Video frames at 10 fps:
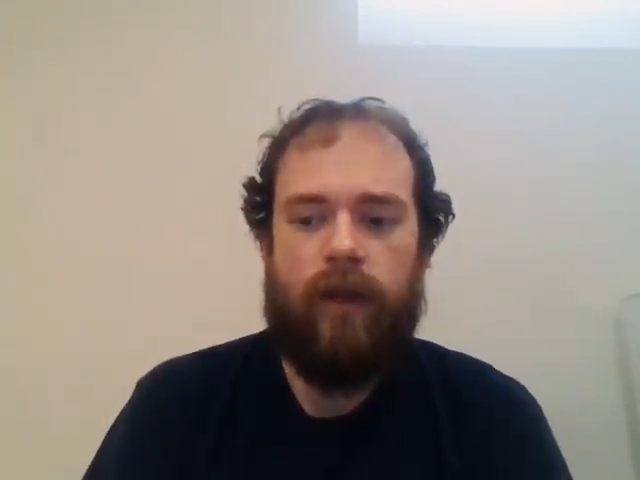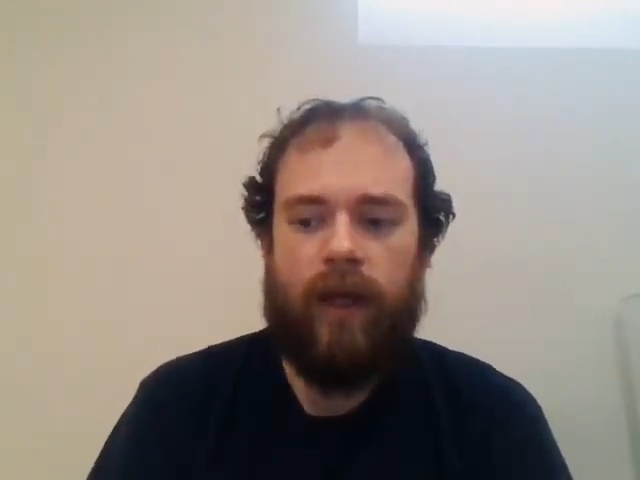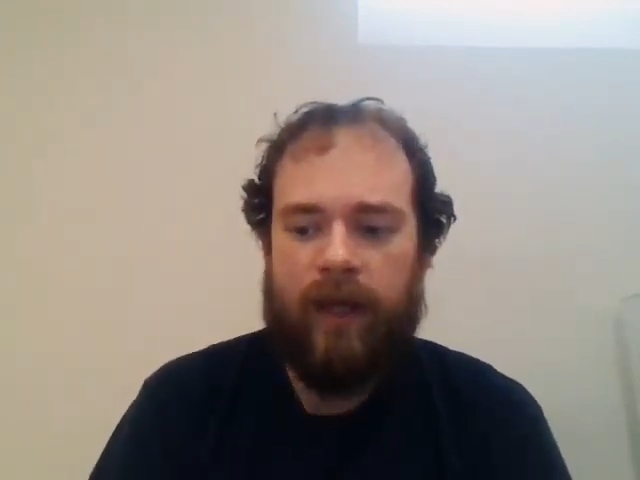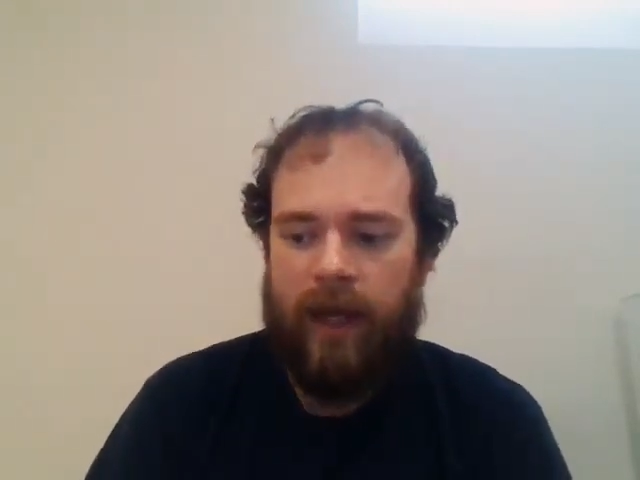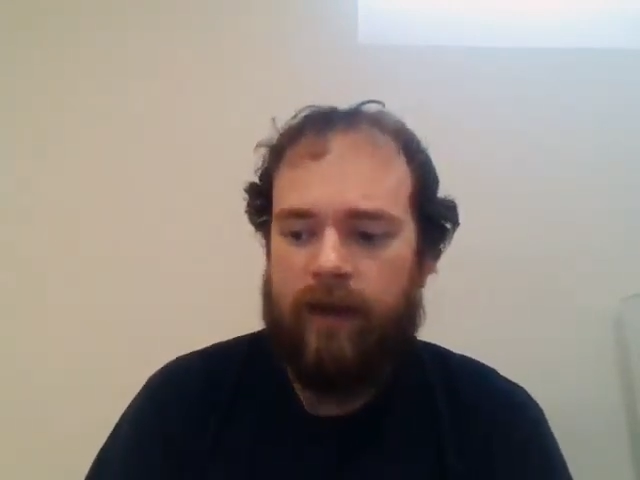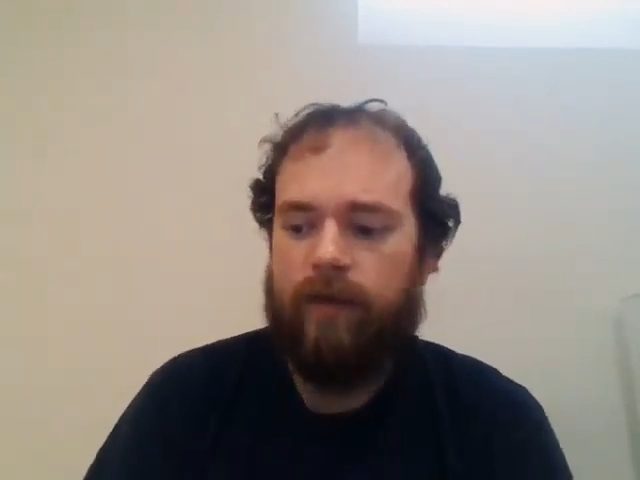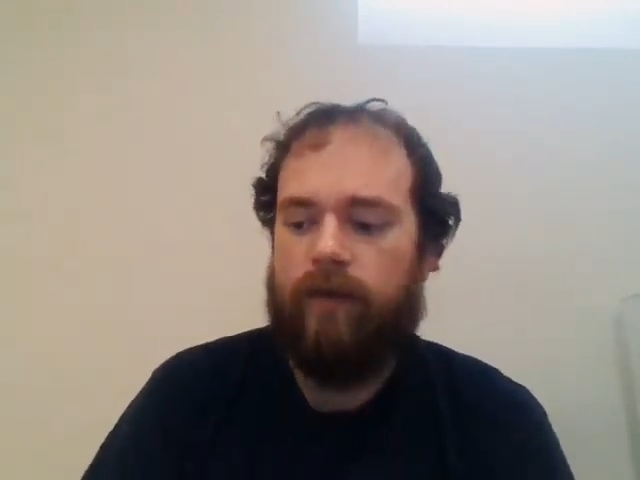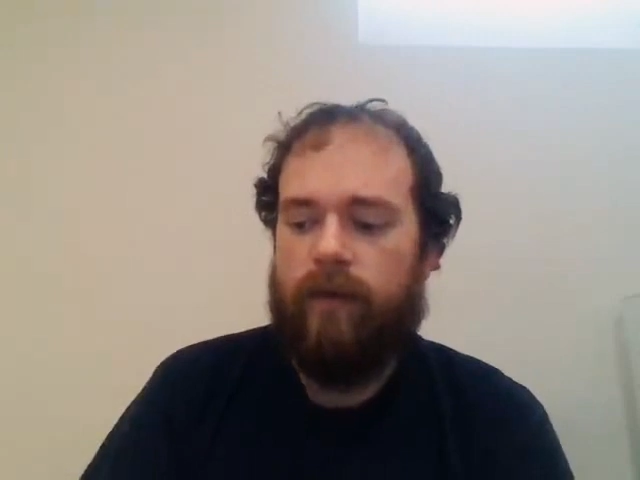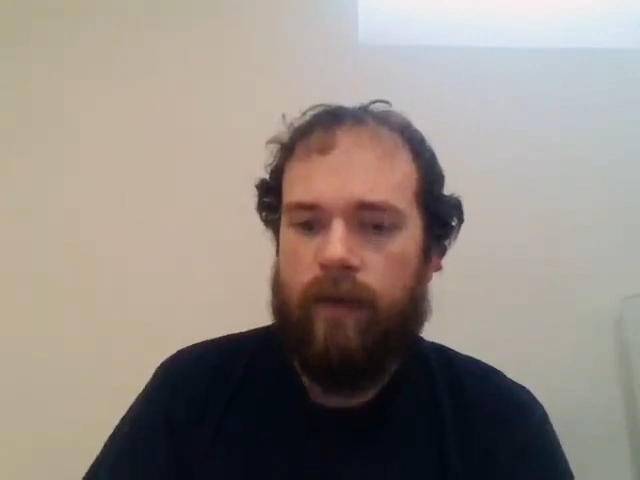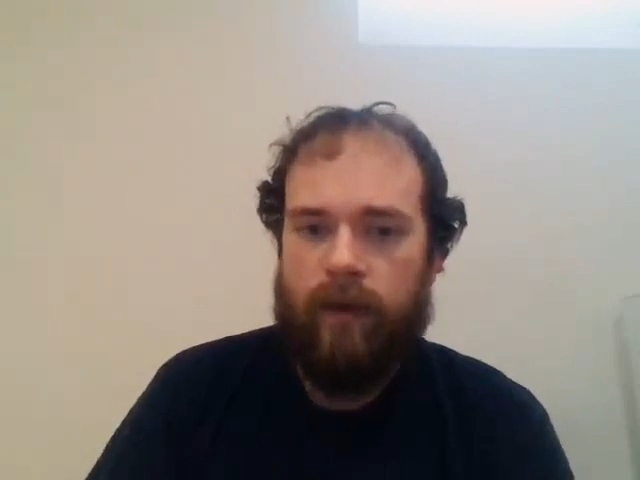Again,
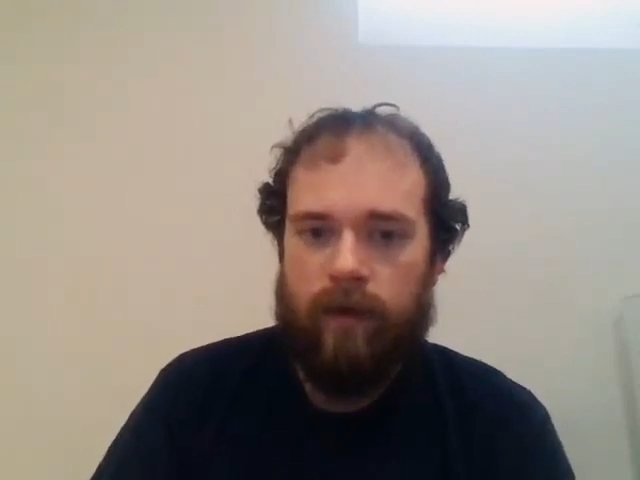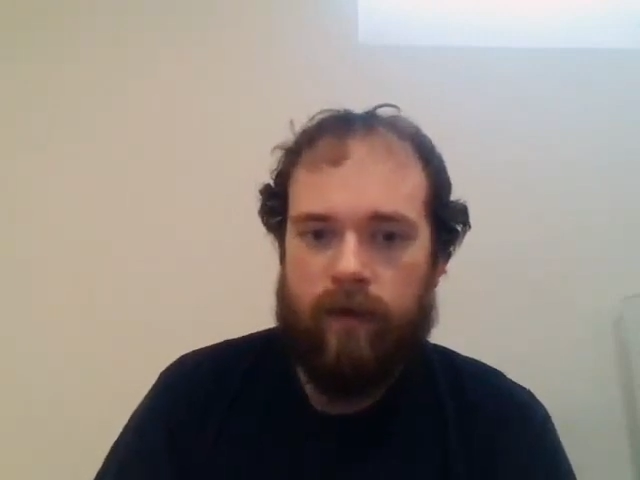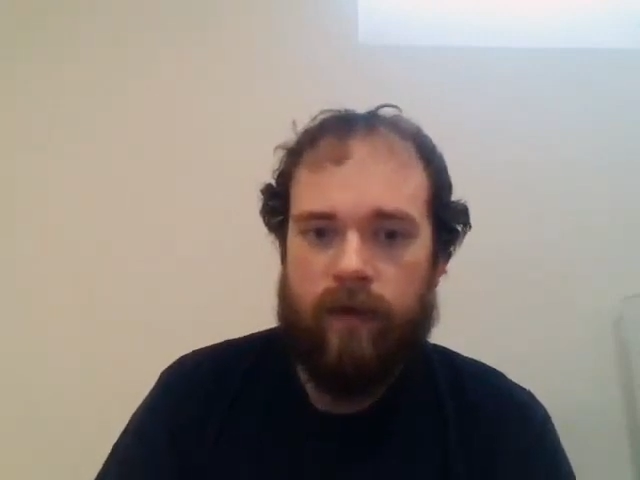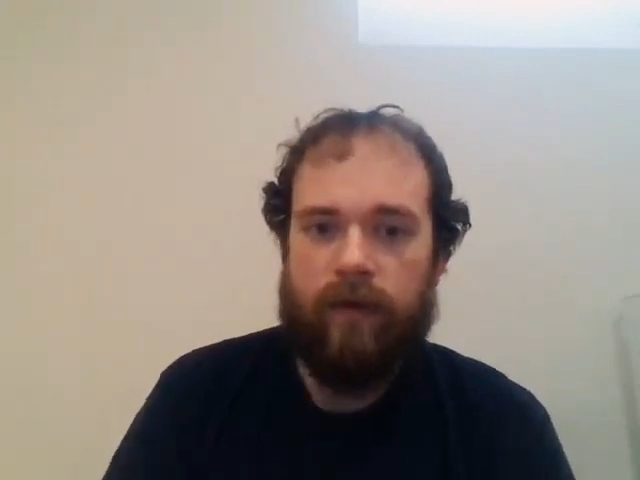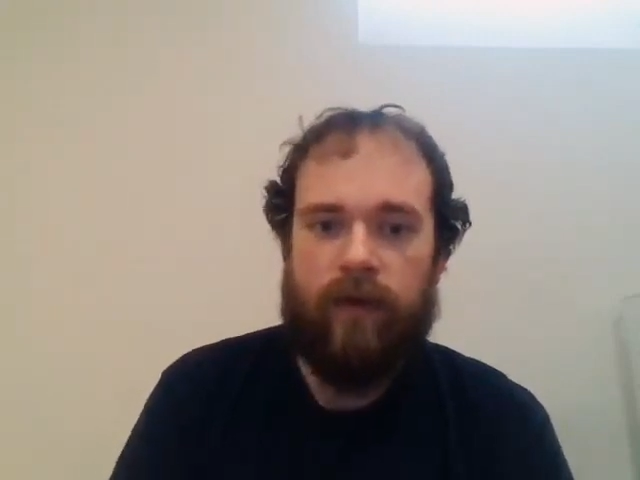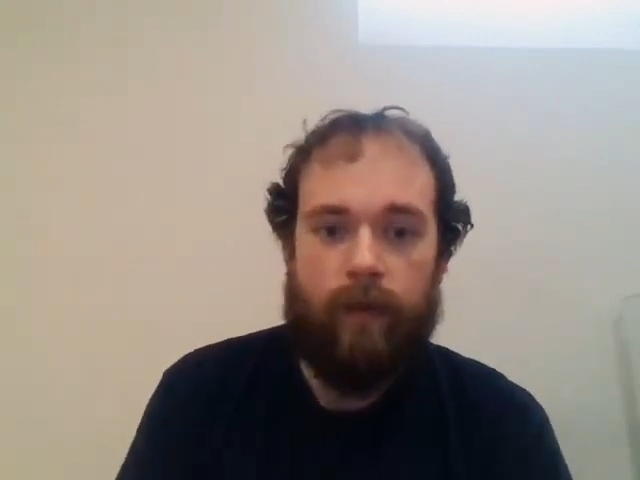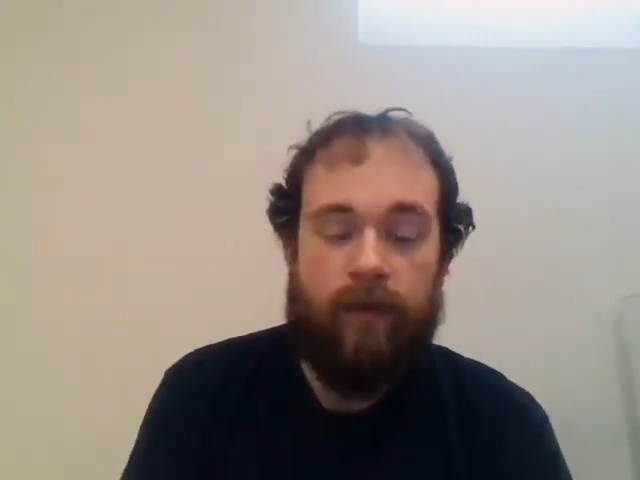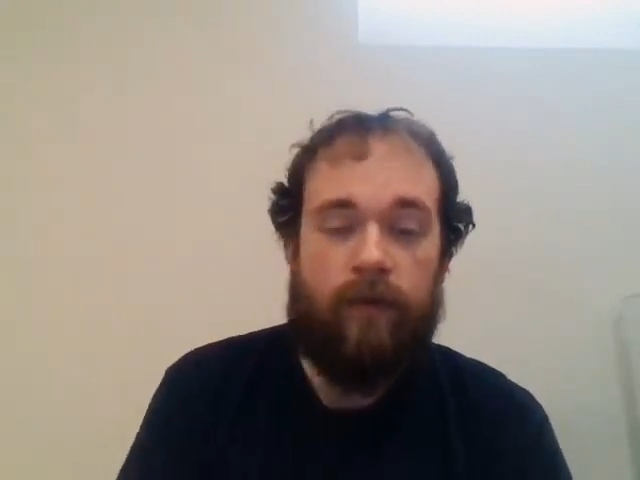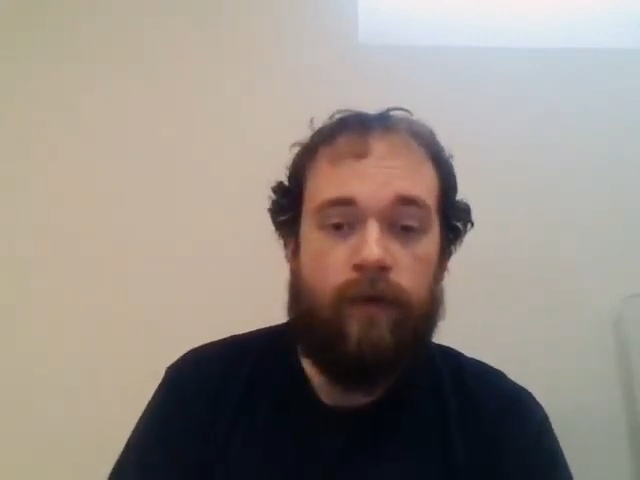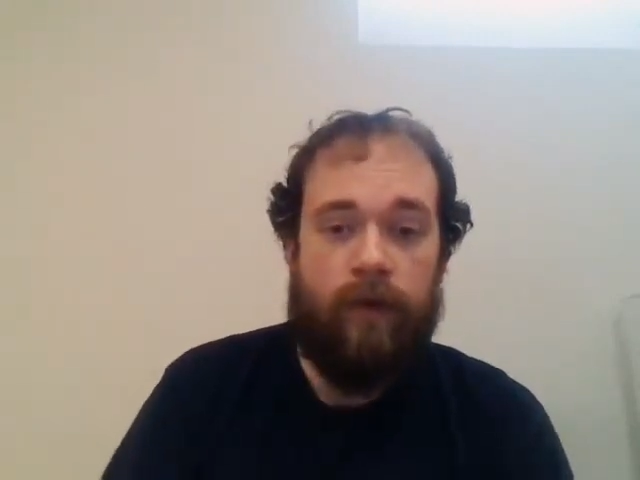the
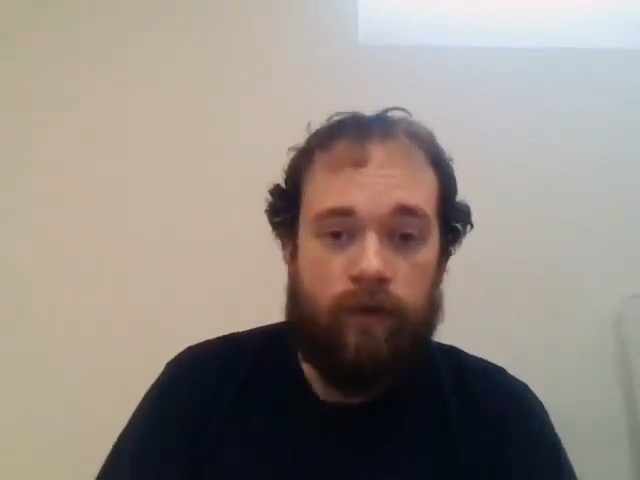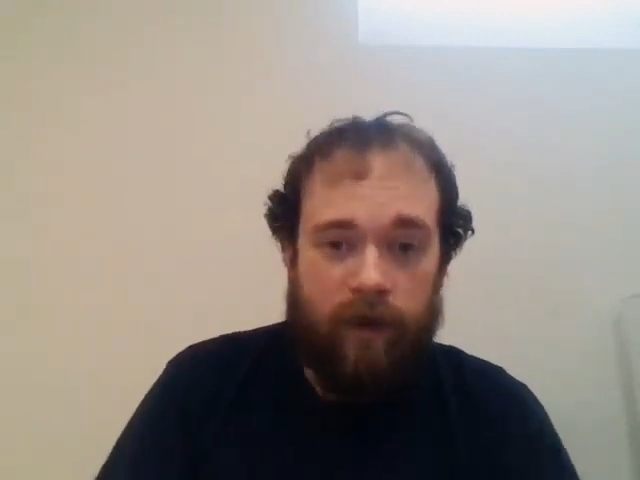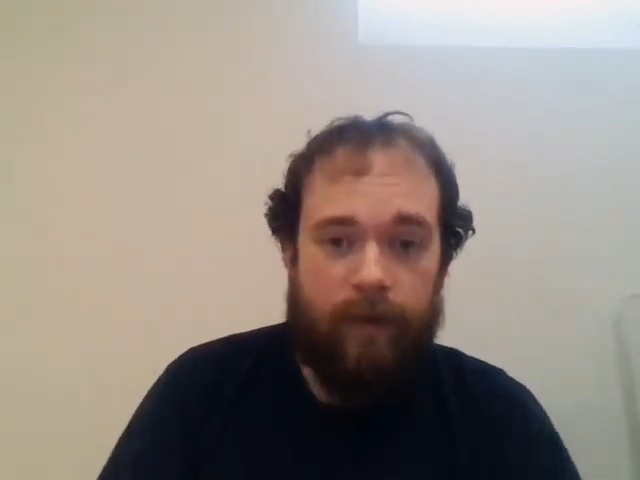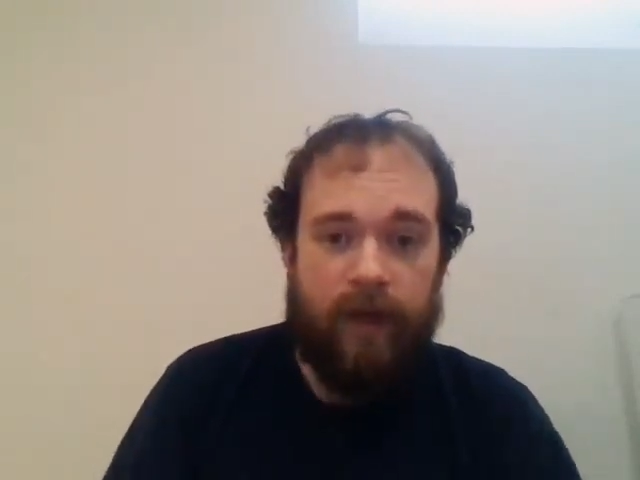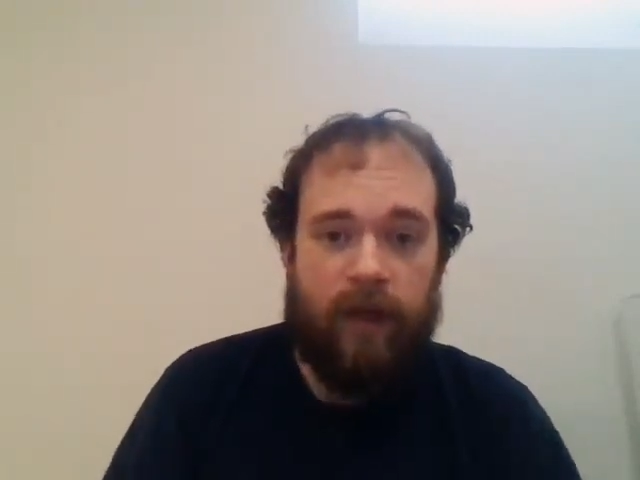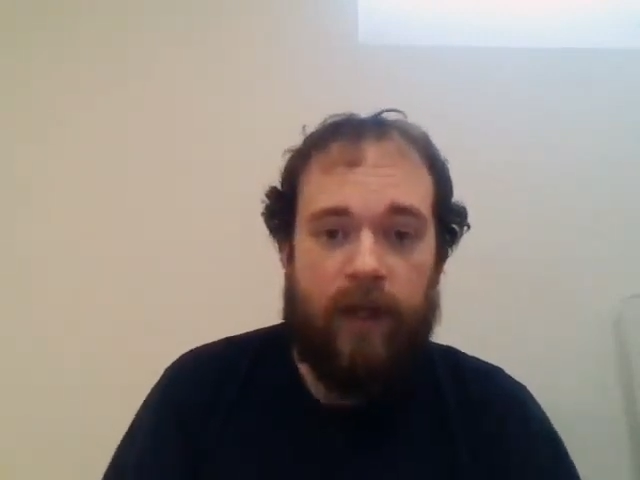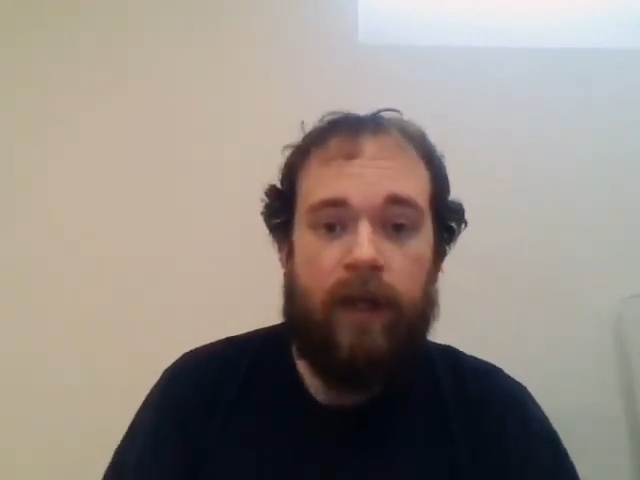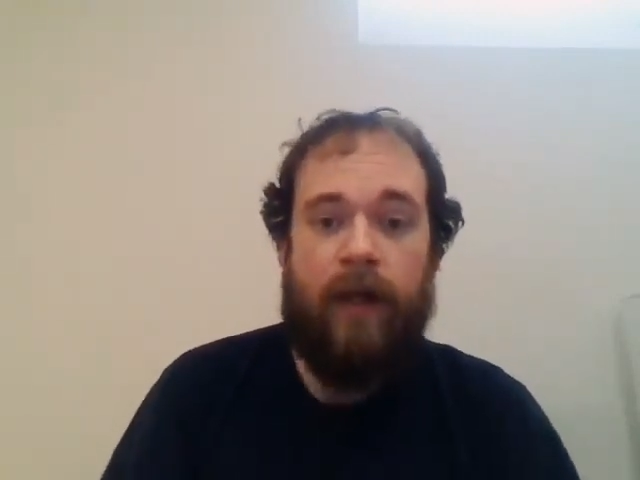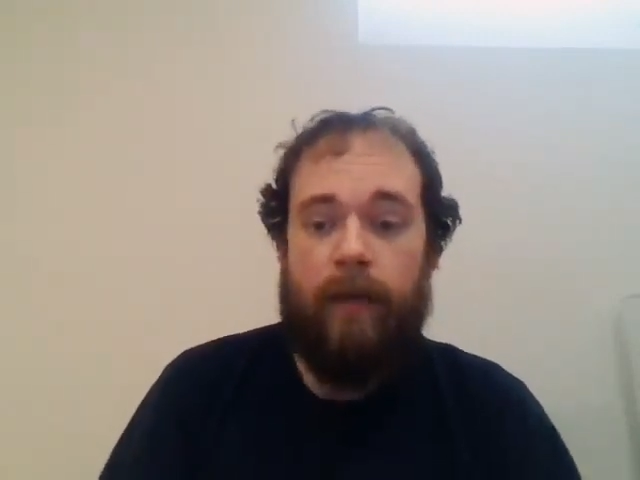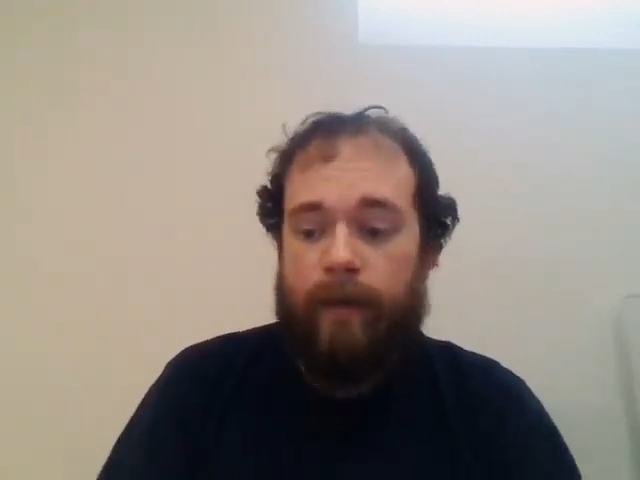description is written cryptically,